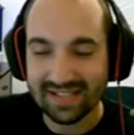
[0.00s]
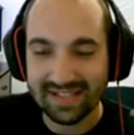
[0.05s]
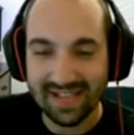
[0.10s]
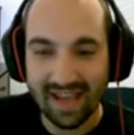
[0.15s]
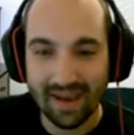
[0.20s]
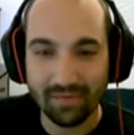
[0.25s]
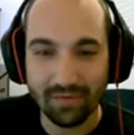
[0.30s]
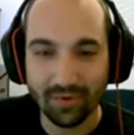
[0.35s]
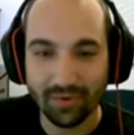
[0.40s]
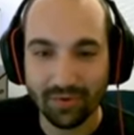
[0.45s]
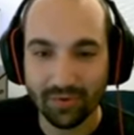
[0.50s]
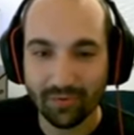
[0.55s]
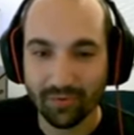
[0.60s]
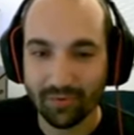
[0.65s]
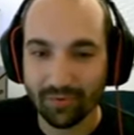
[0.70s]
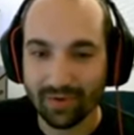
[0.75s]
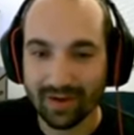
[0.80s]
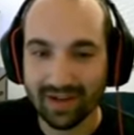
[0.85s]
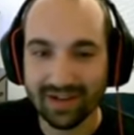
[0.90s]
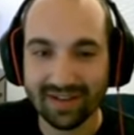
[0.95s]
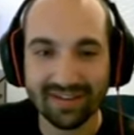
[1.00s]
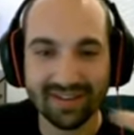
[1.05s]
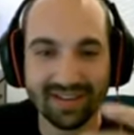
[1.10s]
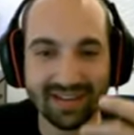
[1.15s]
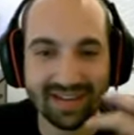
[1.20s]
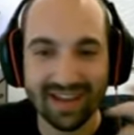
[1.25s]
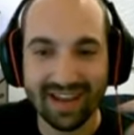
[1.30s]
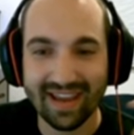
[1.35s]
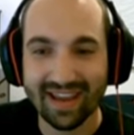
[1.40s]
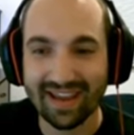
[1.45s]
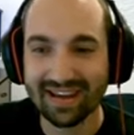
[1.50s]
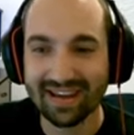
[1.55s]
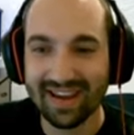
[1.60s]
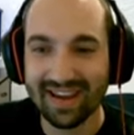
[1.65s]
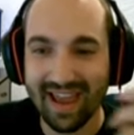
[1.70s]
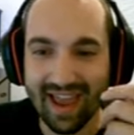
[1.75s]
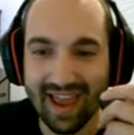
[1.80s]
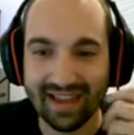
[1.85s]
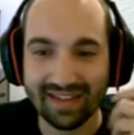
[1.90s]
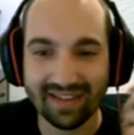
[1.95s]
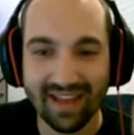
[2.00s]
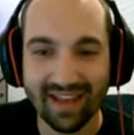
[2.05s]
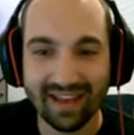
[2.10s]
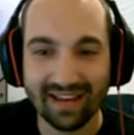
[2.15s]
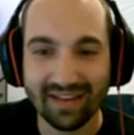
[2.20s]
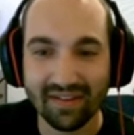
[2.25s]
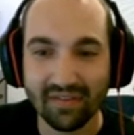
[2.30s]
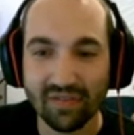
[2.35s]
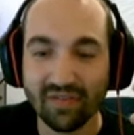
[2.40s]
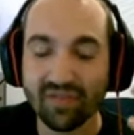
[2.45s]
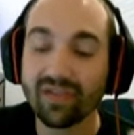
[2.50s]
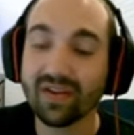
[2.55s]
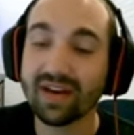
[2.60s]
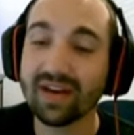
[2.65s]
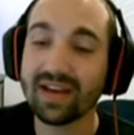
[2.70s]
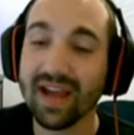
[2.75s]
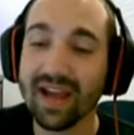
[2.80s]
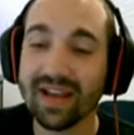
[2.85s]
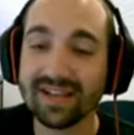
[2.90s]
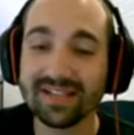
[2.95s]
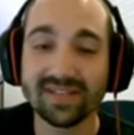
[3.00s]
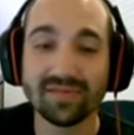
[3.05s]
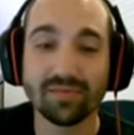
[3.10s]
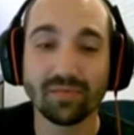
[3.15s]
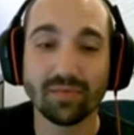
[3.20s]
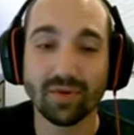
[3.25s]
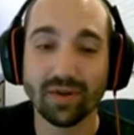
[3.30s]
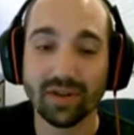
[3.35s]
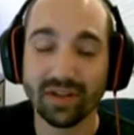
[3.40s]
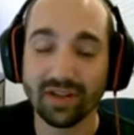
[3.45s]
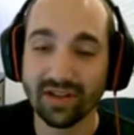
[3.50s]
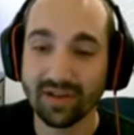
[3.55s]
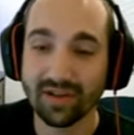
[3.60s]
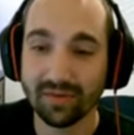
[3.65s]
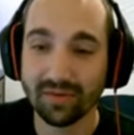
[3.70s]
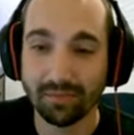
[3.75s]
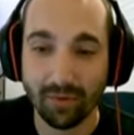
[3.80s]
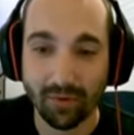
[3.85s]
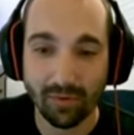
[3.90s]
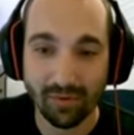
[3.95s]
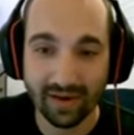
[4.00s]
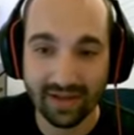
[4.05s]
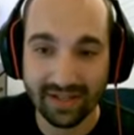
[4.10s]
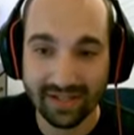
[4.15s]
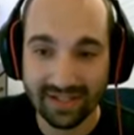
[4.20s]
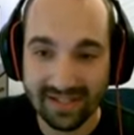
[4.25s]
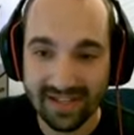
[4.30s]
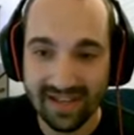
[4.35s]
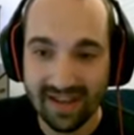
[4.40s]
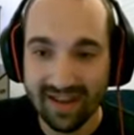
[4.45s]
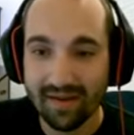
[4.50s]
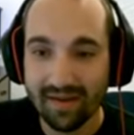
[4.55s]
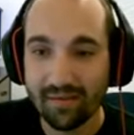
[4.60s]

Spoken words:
able to reel it in, and like Freak has some really good points,